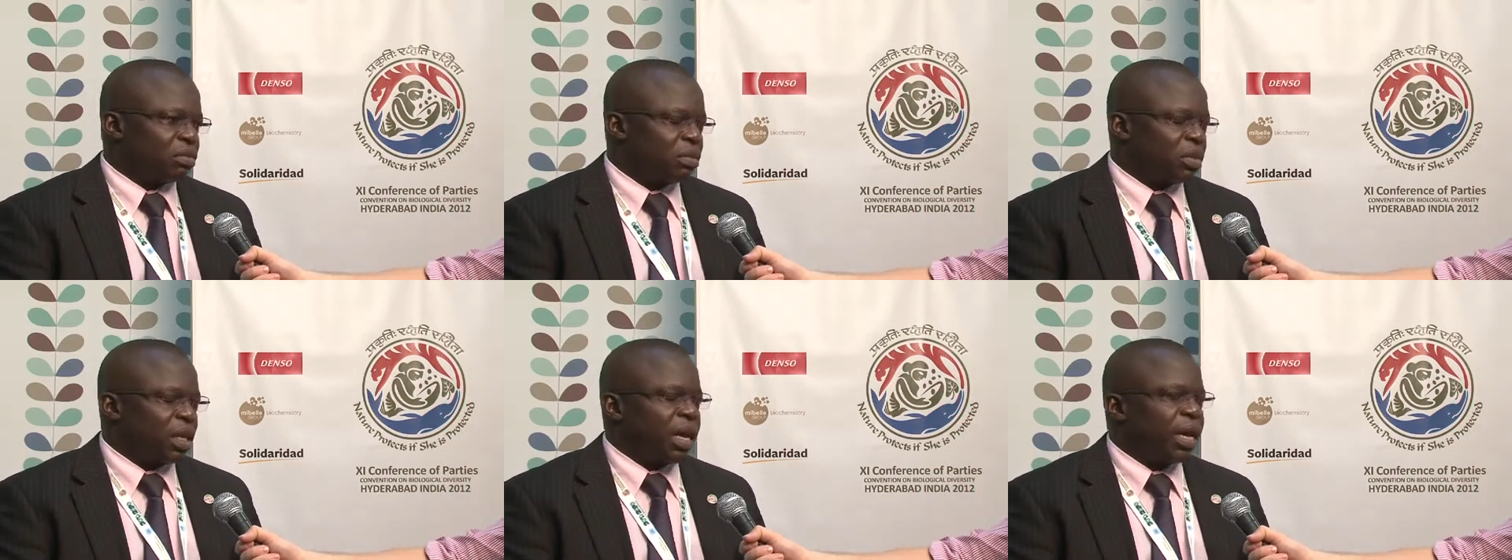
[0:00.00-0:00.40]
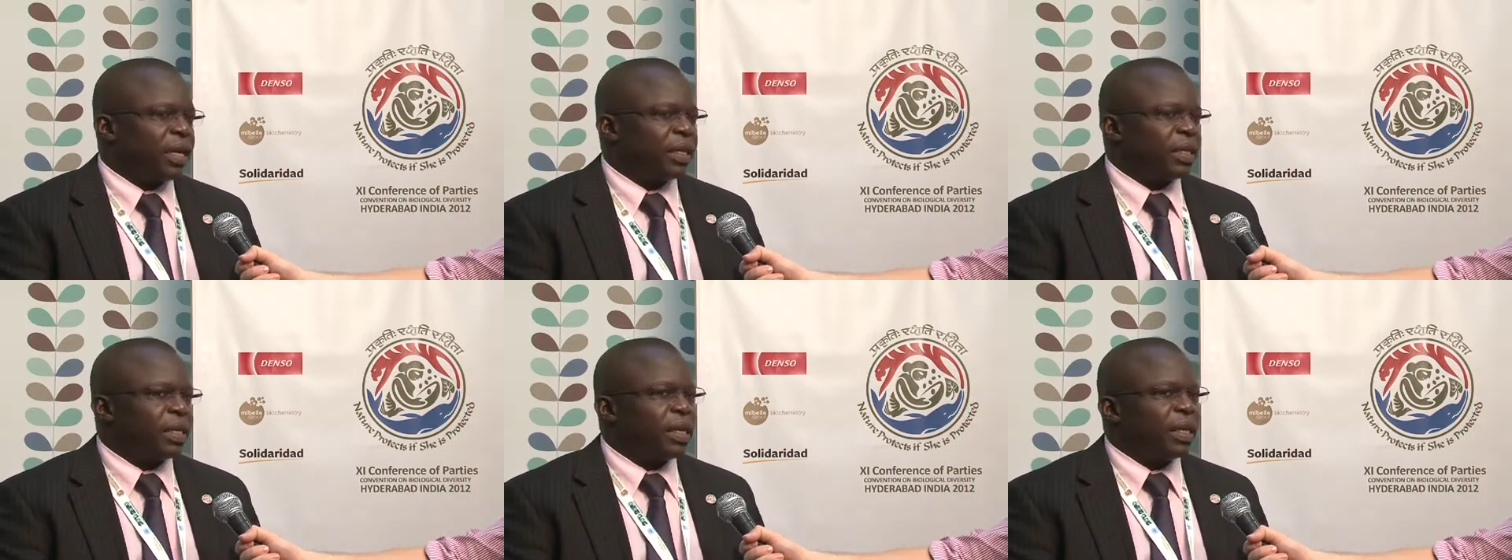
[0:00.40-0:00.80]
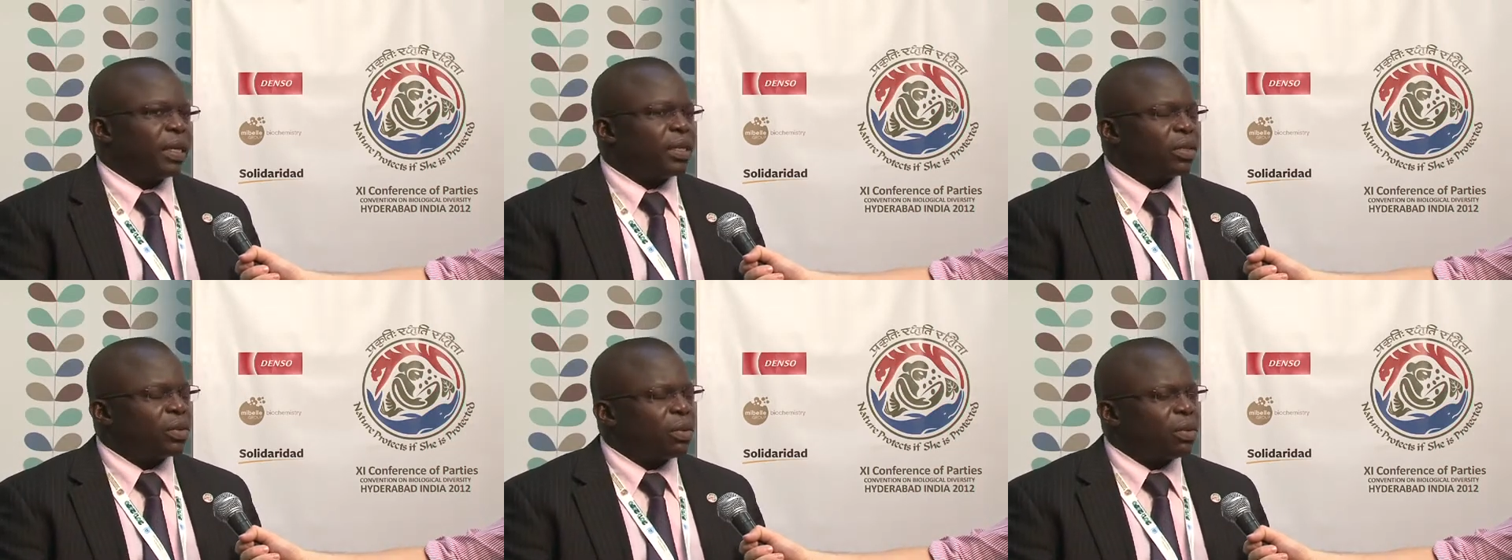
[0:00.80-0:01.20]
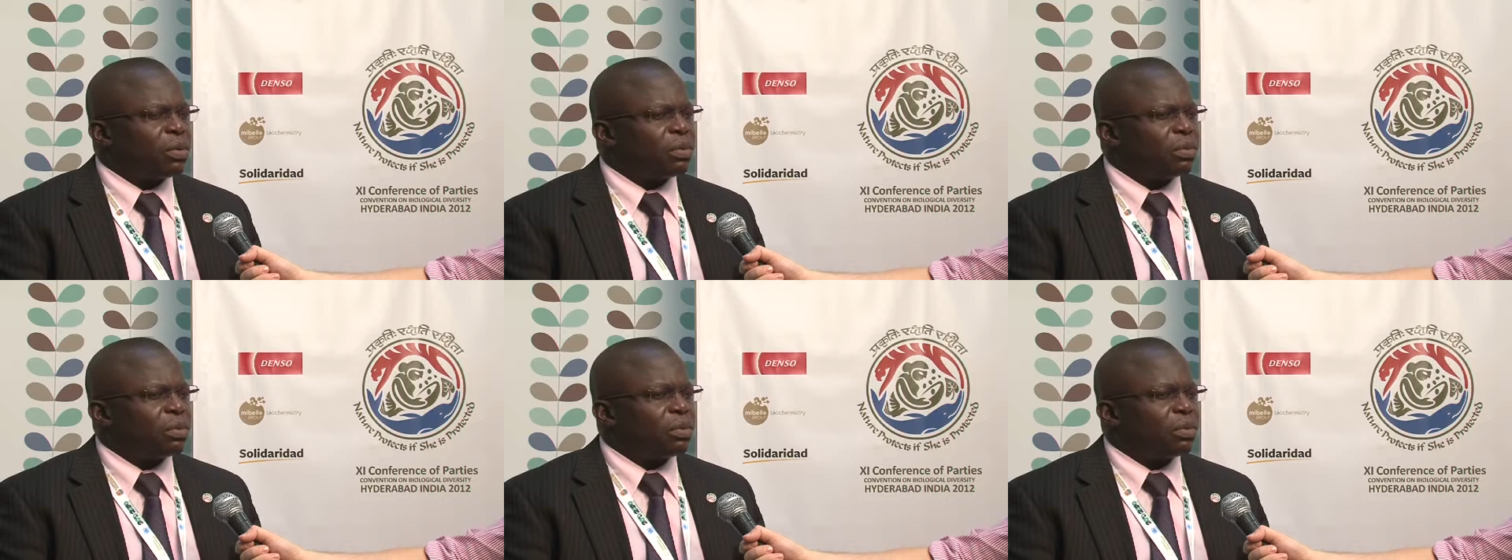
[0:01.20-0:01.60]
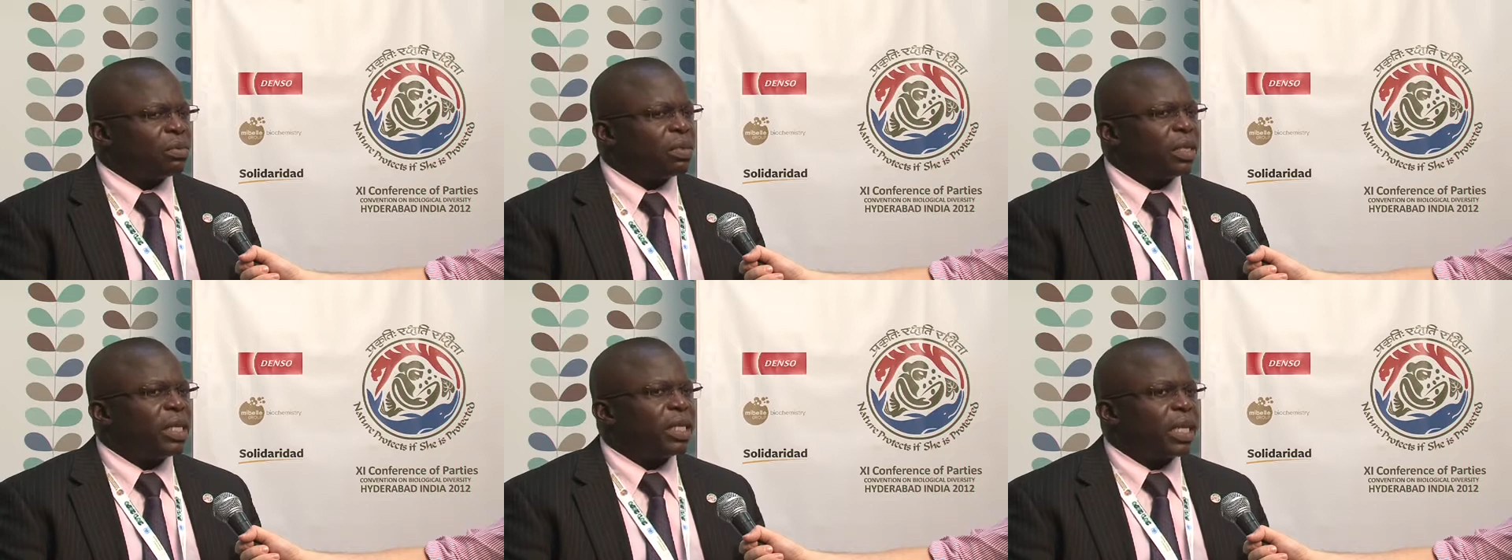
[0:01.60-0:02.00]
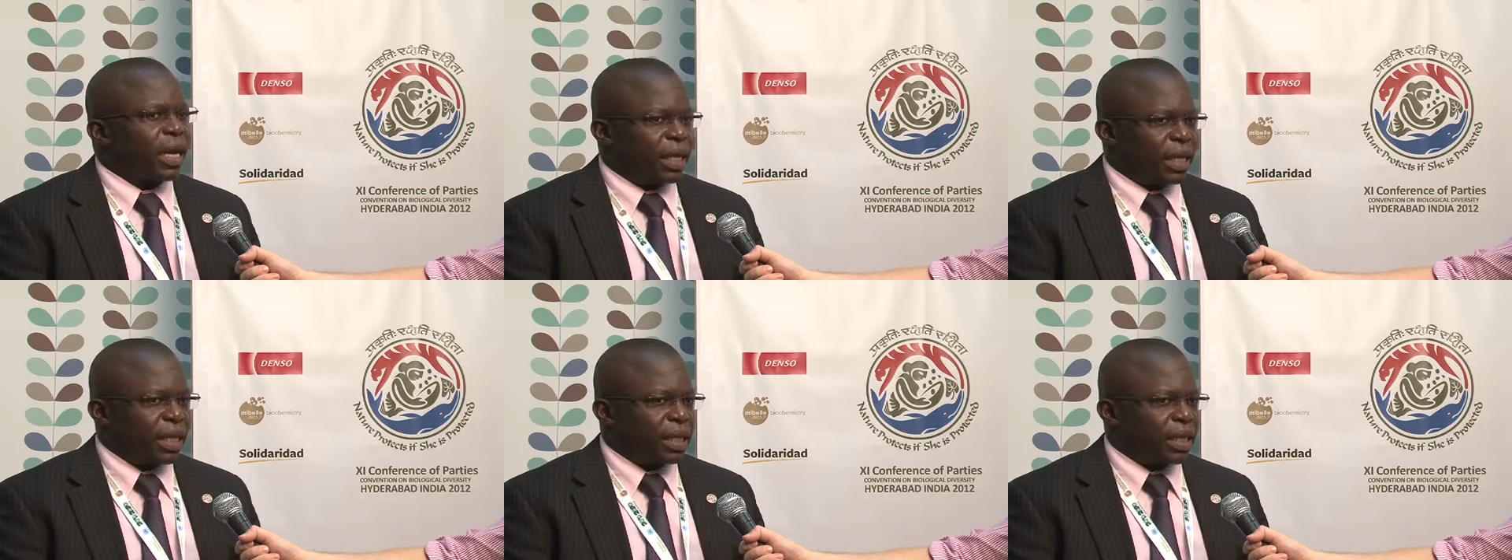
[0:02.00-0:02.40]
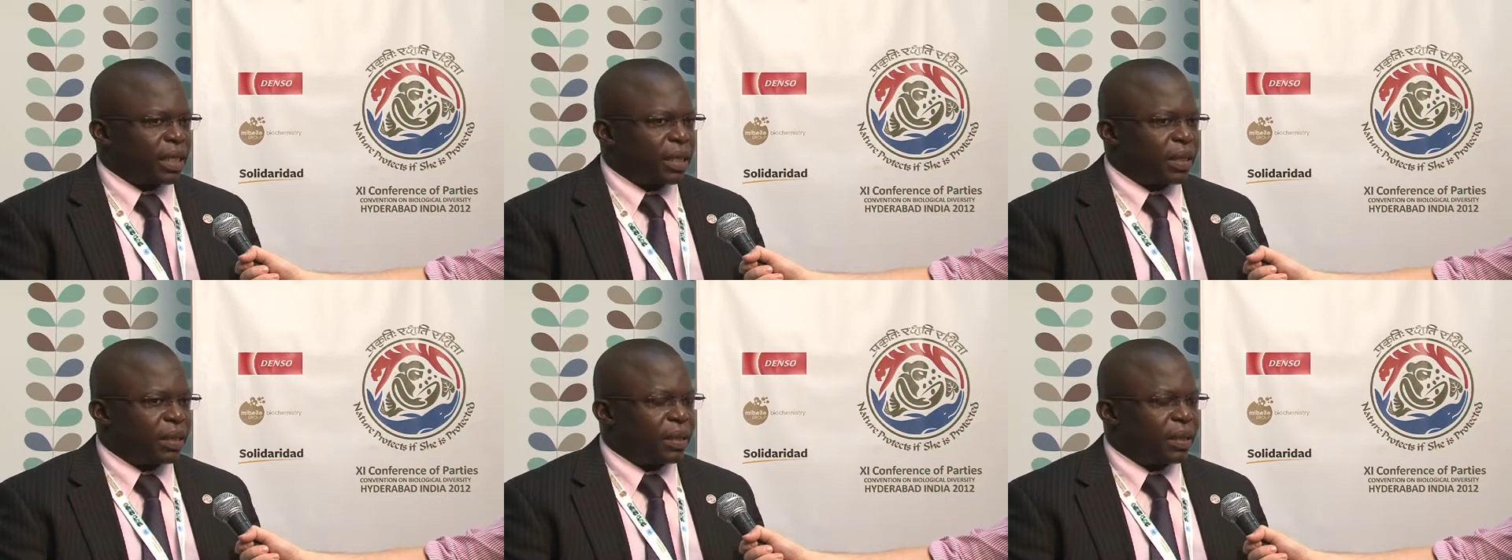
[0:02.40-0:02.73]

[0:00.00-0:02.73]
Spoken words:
land. So these are linked.